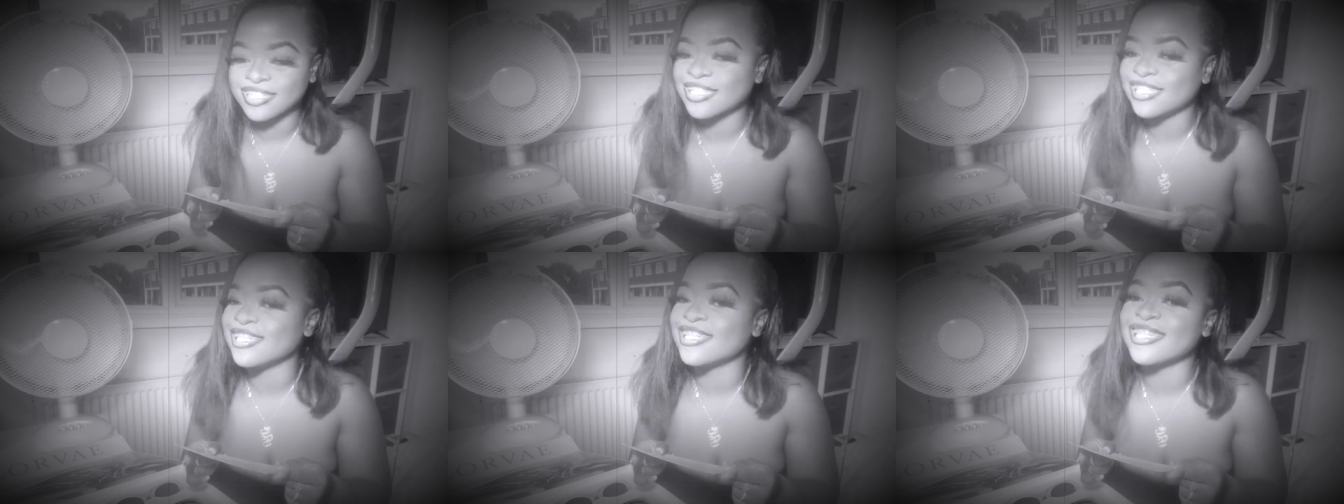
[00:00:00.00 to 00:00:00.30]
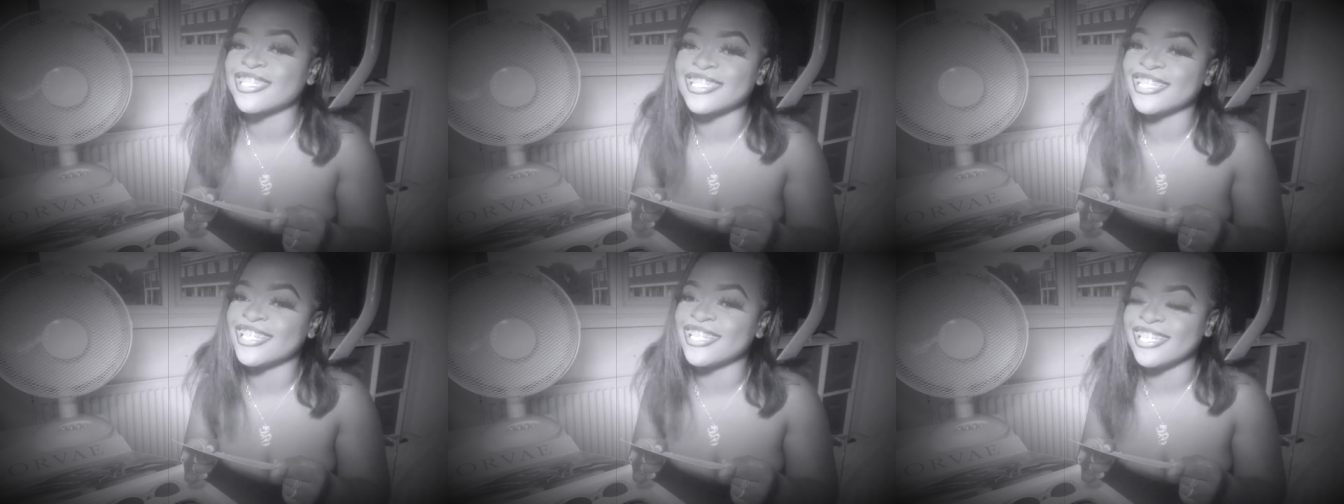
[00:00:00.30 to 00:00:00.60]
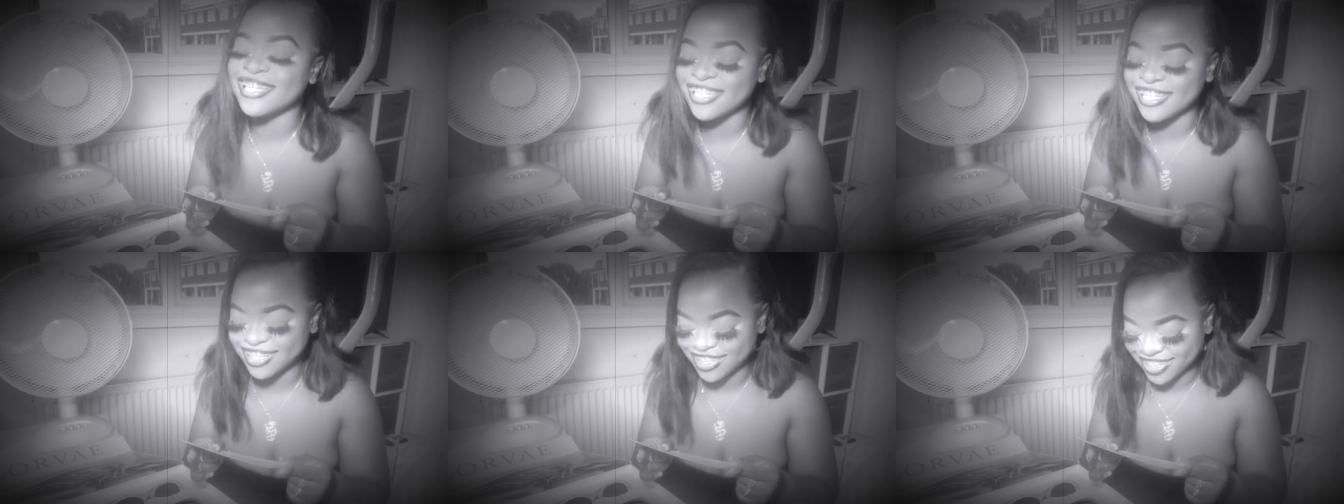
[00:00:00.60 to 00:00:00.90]

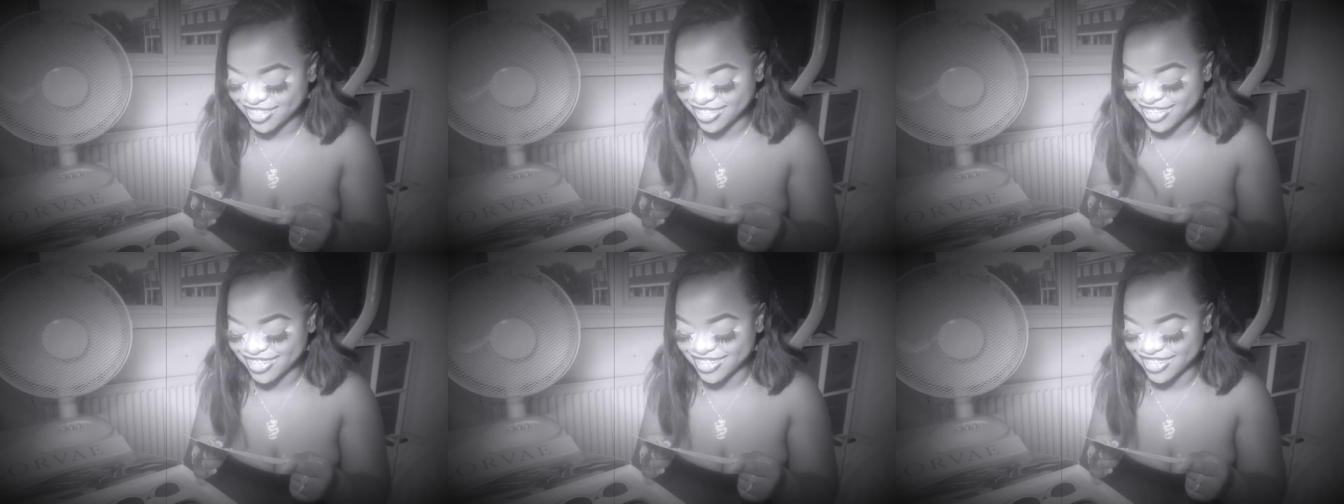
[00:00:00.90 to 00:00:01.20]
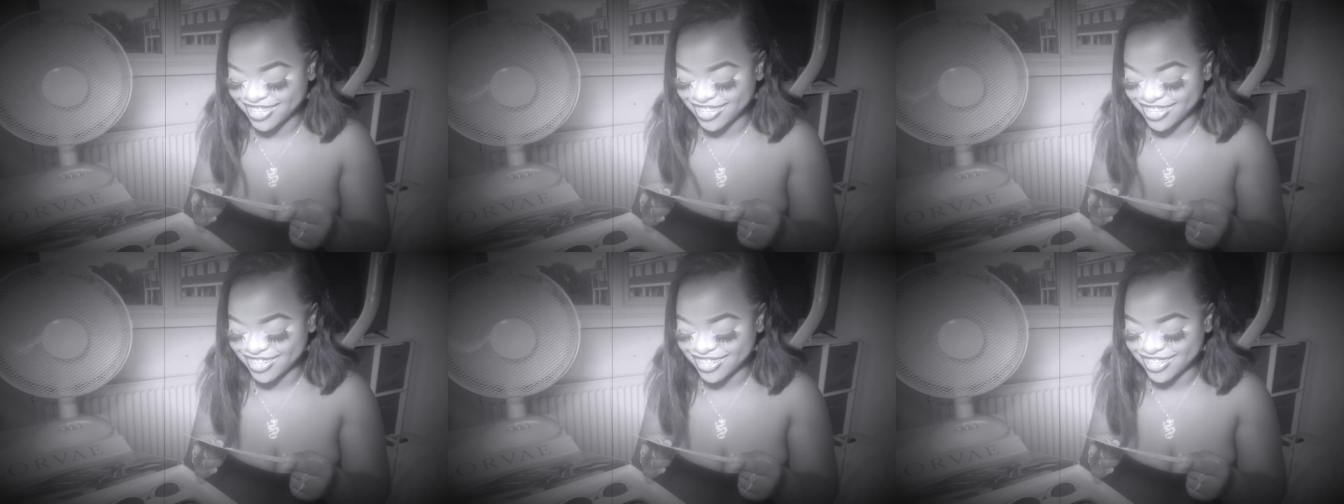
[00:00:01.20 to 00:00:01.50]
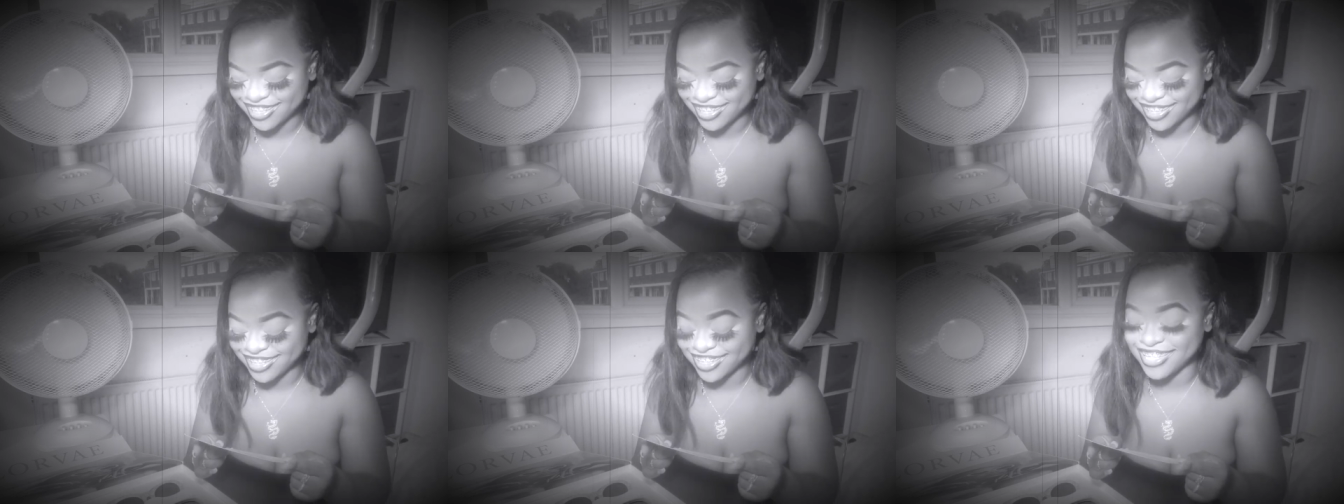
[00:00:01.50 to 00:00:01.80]
sincerely
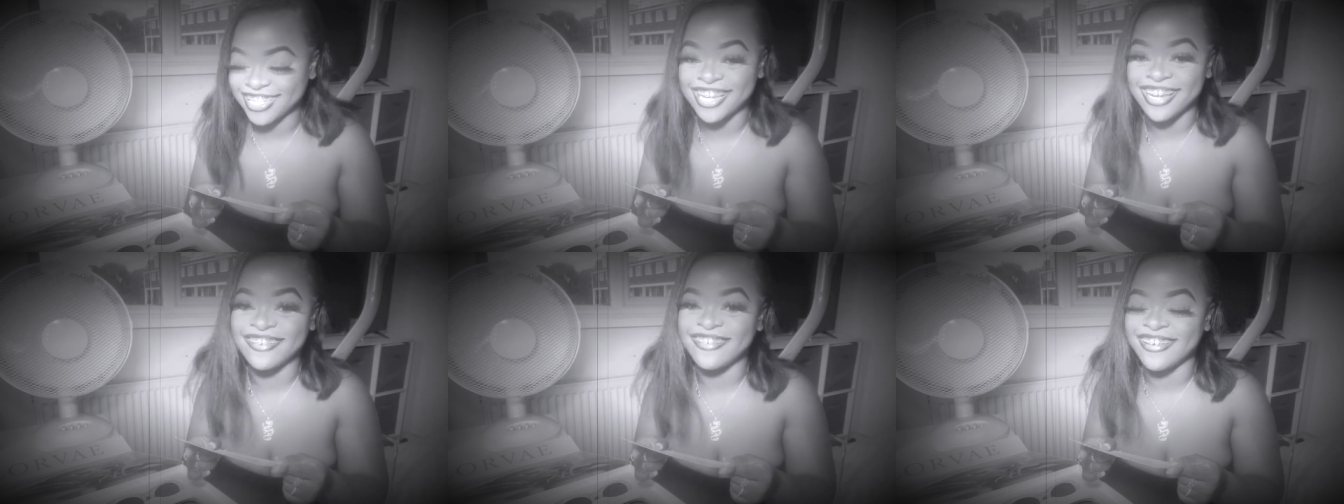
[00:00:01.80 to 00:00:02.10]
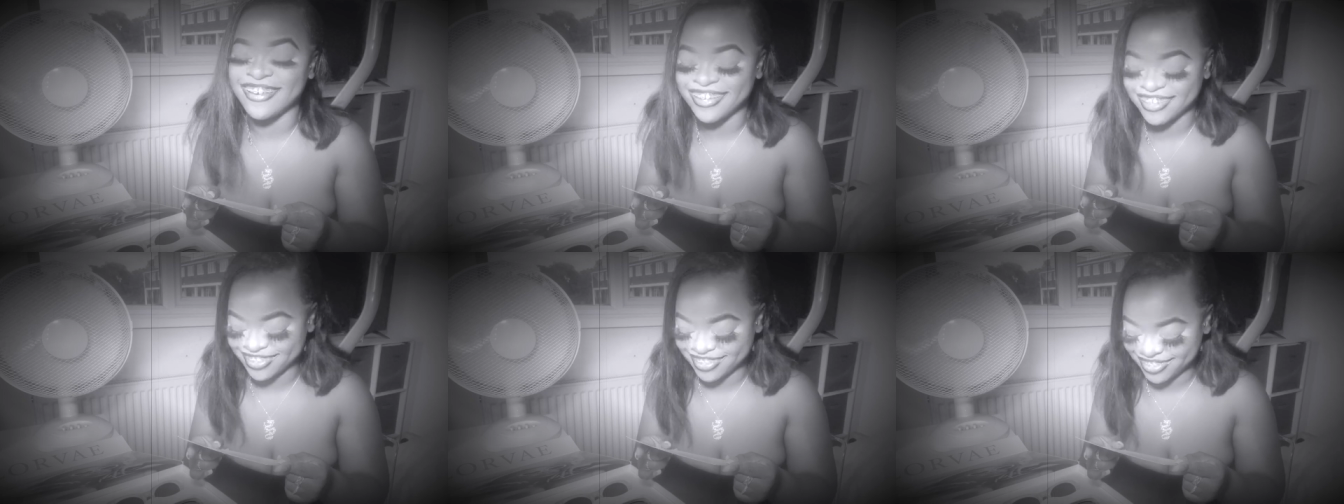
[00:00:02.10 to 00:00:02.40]
De'arra